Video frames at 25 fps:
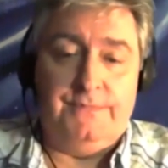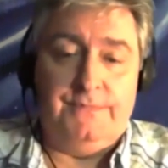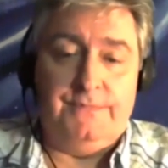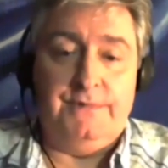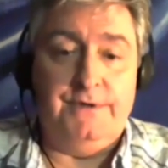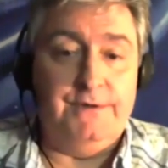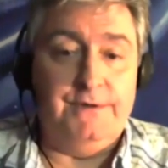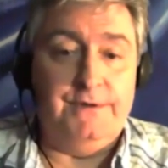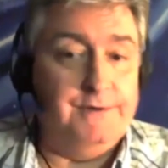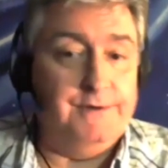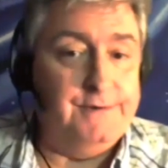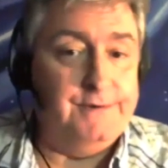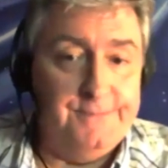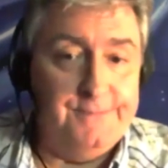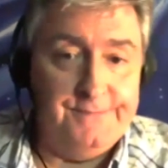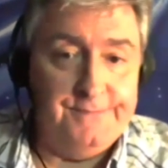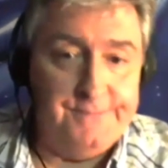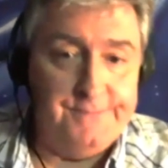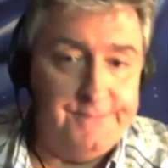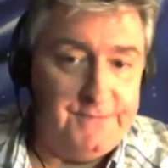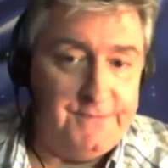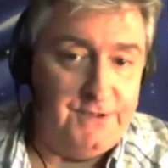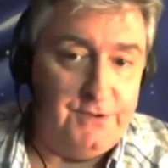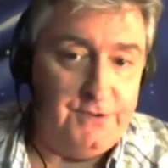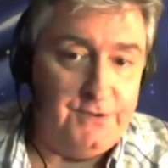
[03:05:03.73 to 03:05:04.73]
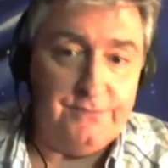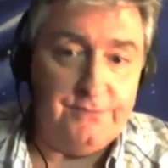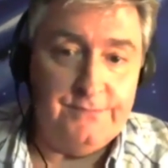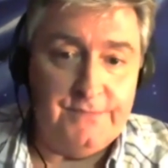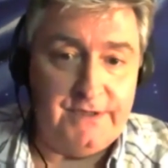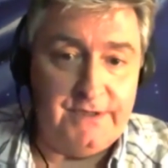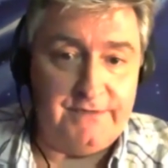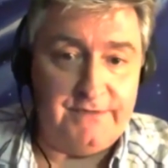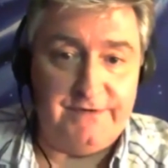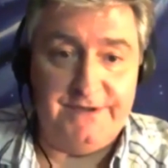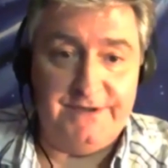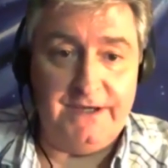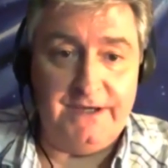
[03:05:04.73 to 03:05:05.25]
You know,
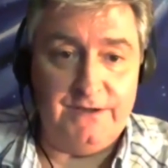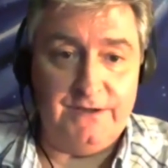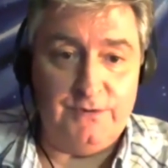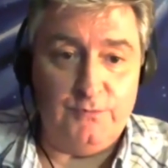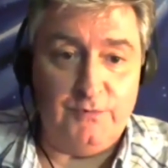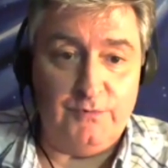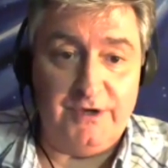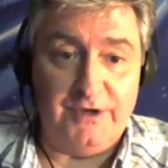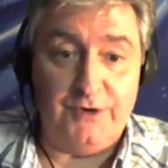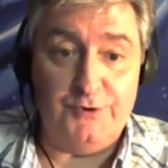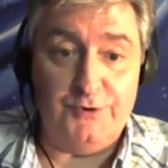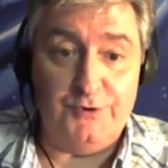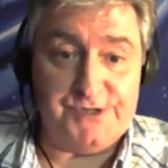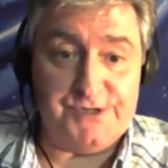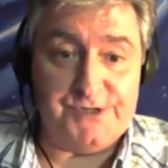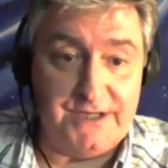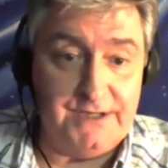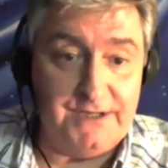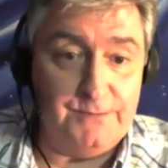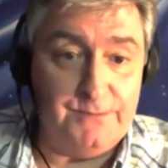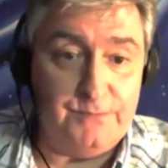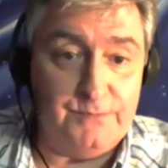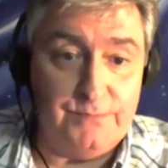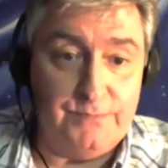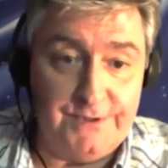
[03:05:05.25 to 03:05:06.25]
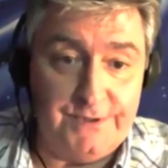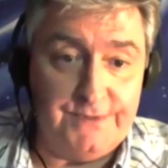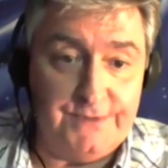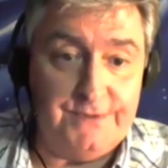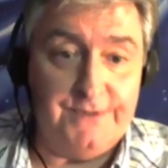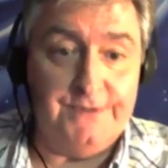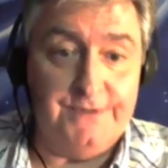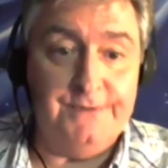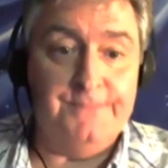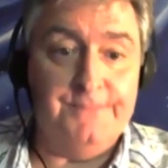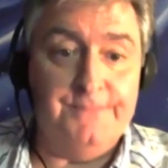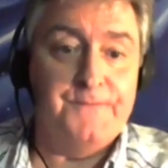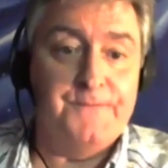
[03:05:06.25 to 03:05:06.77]
every night when we go to sleep, but
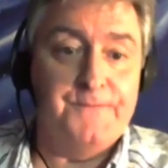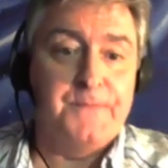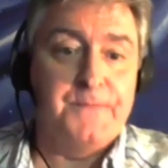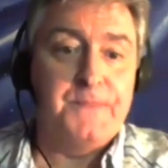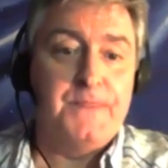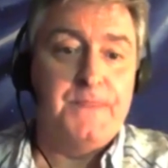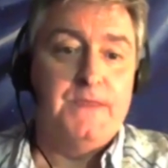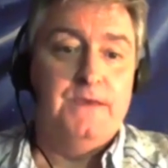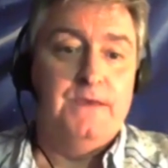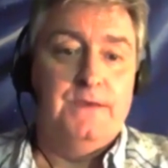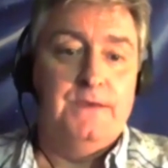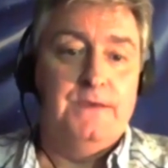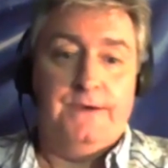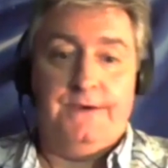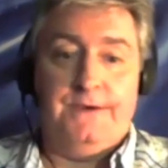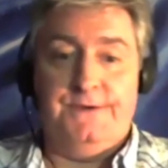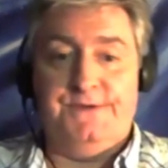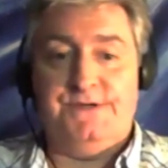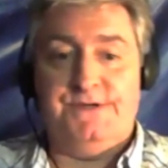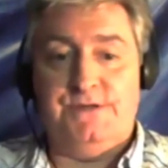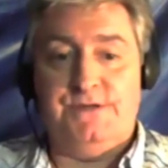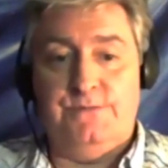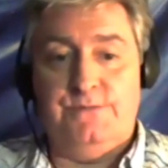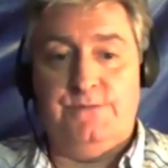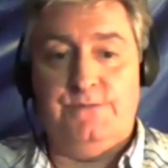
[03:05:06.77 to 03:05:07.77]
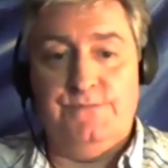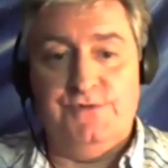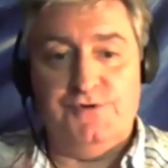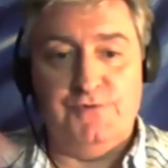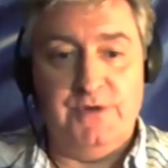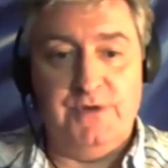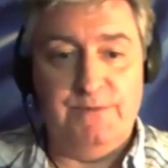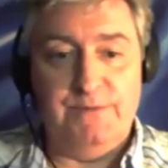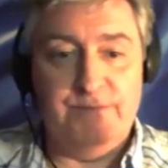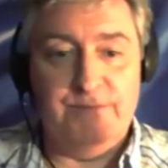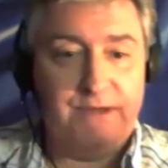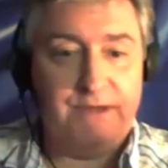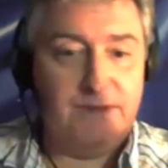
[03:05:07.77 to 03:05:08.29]
some
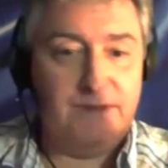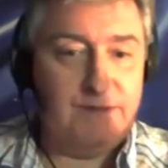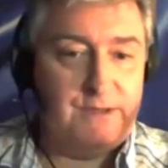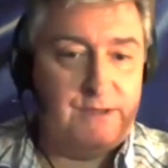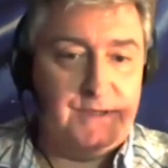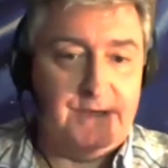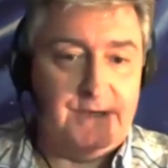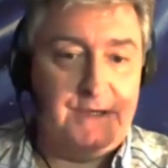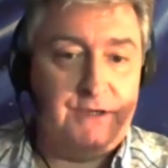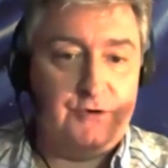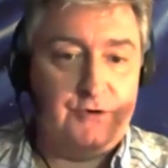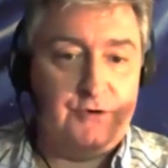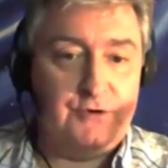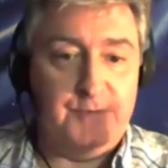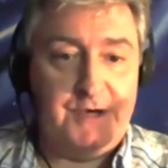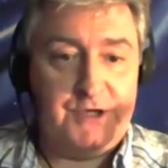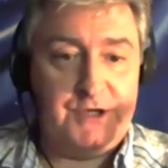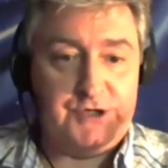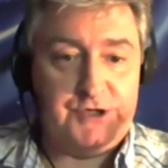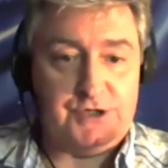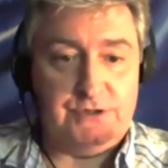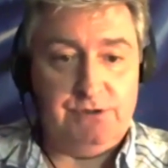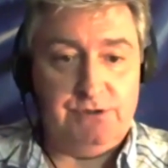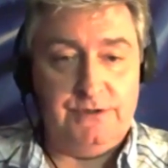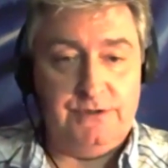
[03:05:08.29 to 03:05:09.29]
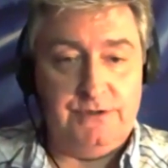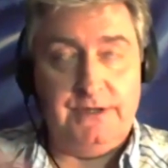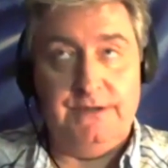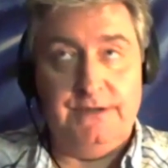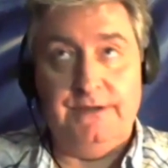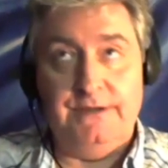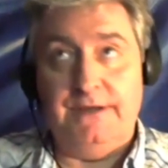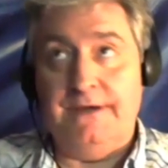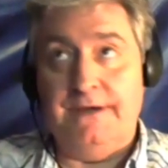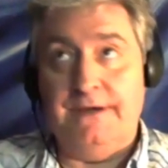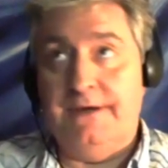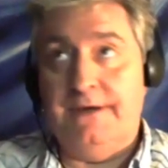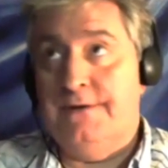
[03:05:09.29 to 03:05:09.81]
dream incubation
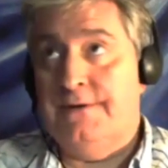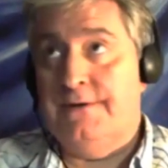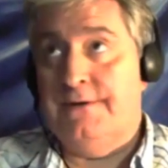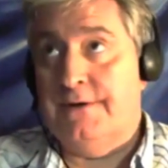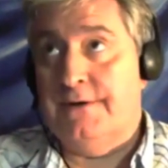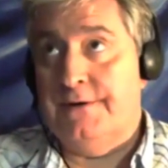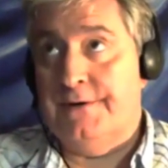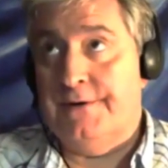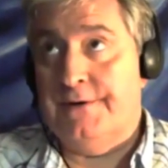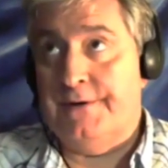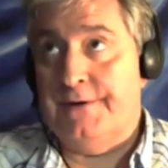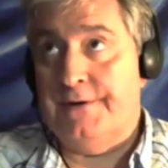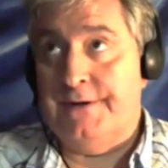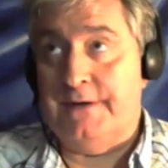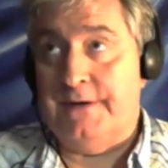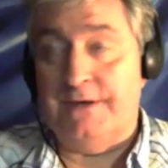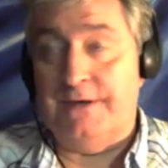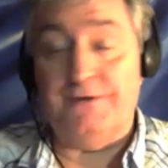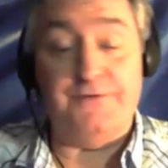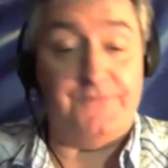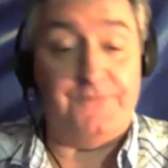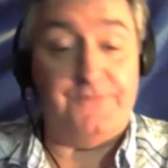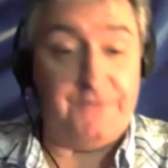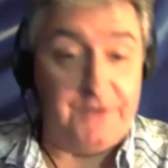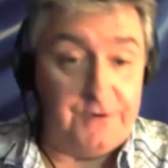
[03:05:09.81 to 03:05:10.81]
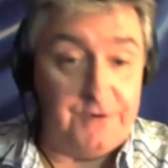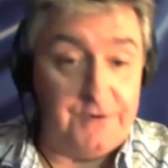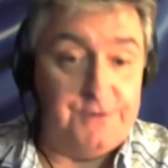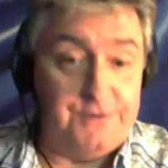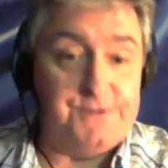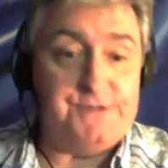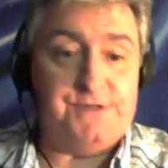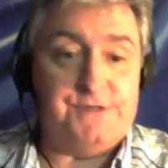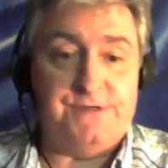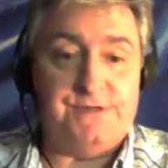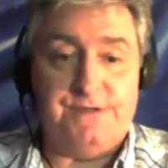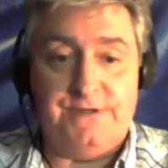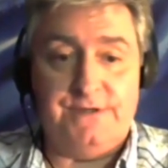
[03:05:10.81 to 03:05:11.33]
and
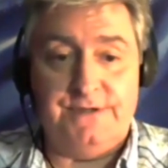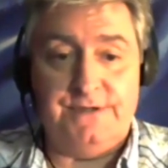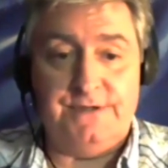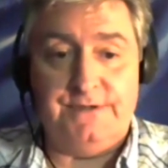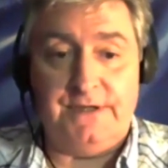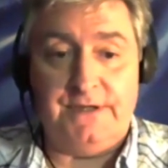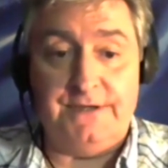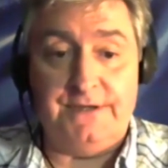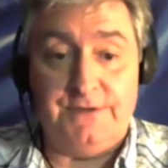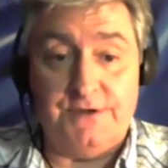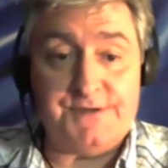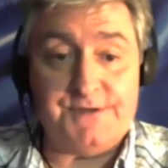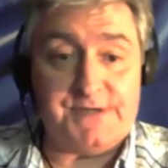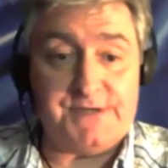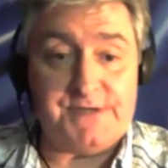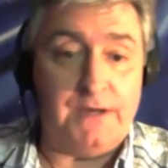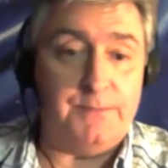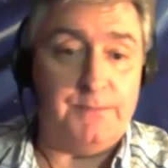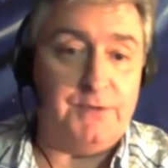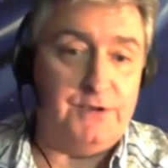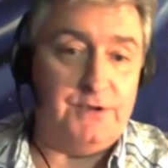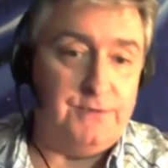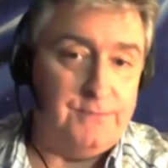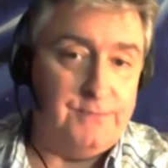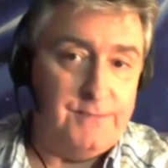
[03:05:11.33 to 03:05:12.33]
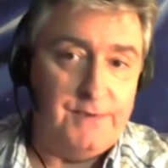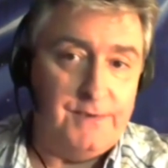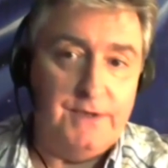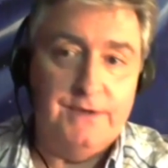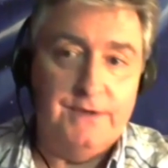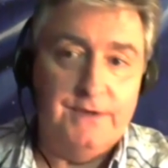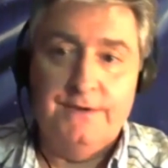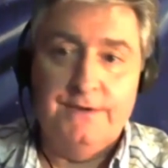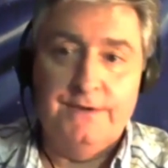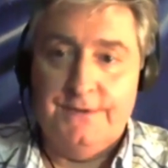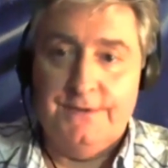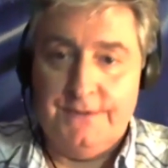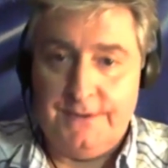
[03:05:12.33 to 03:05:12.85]
interference, it does happen.
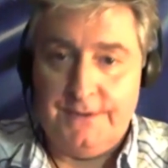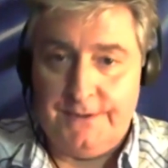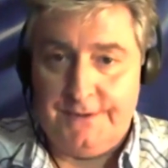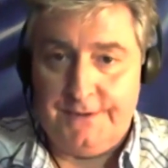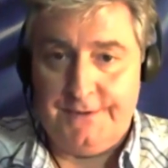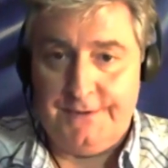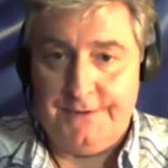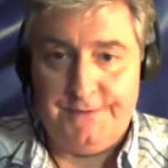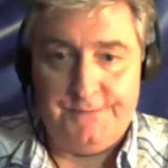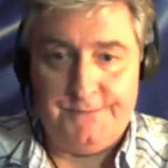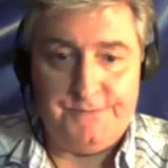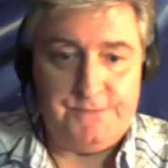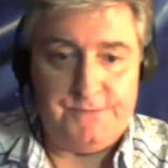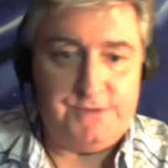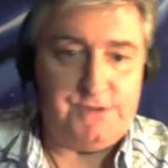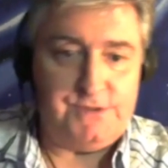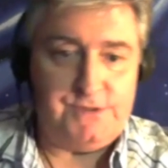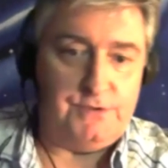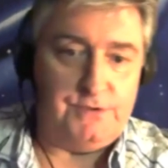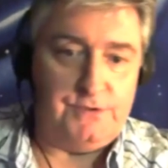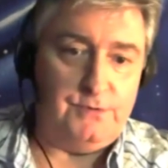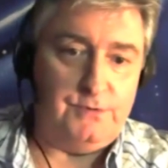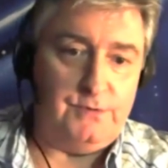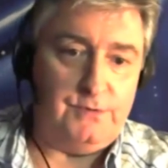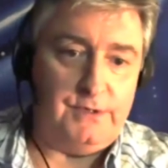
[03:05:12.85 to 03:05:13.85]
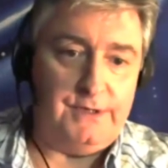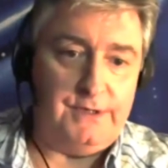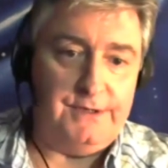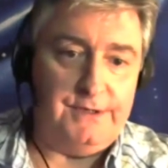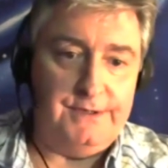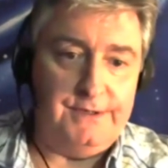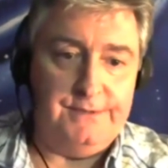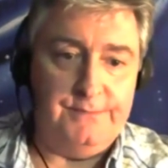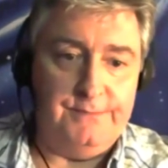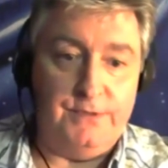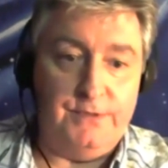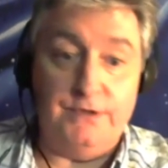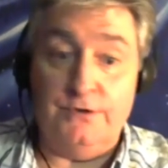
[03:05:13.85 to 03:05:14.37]

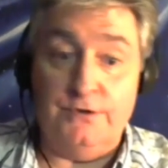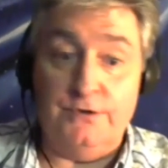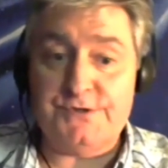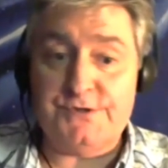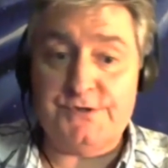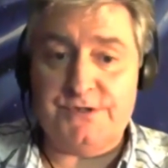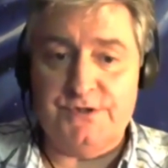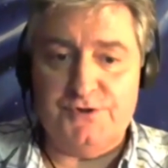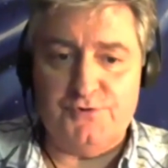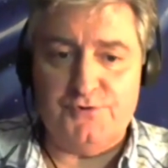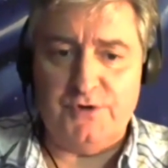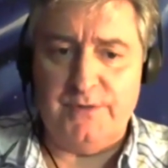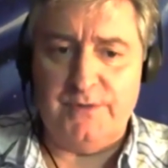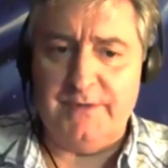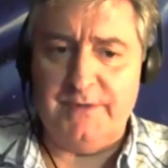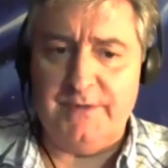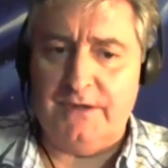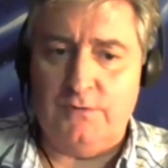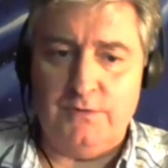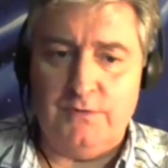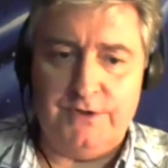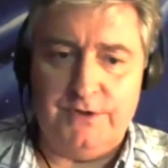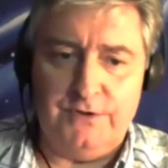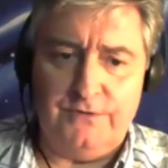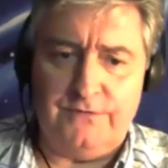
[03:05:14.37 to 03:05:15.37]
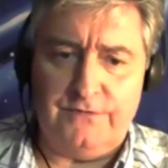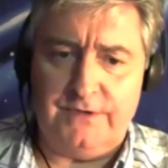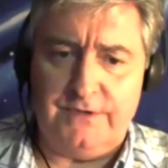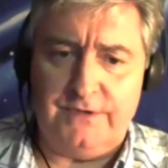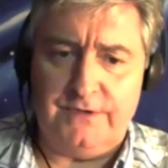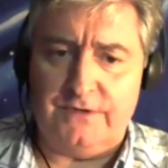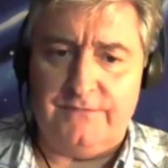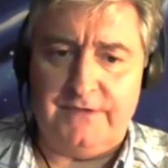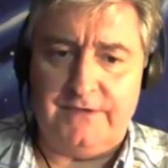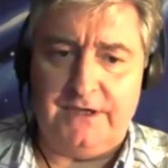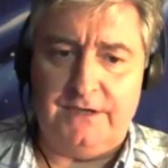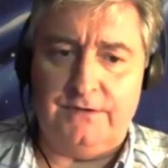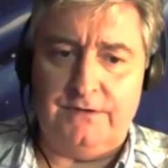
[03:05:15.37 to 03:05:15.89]
But lucid dreaming, what do you think
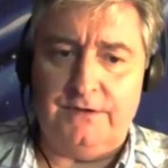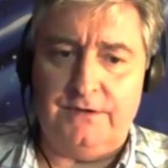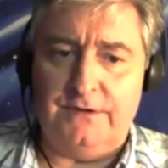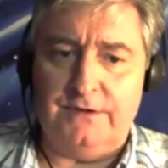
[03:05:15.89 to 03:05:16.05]
of that?